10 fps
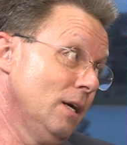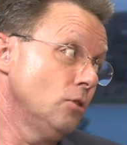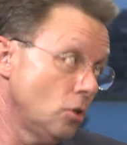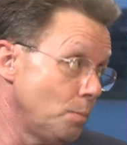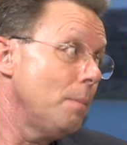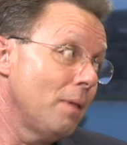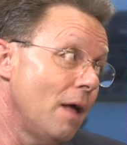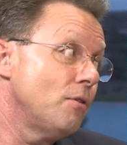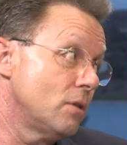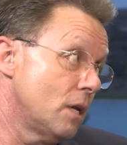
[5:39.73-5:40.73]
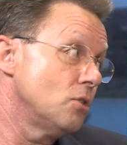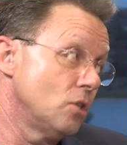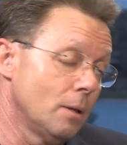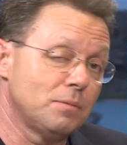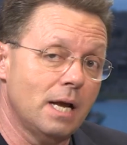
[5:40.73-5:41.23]
Because there's people out there that right, are
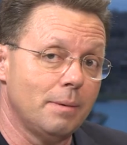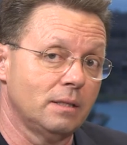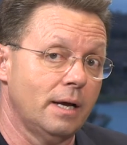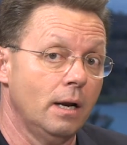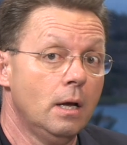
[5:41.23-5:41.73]
still sure. about that.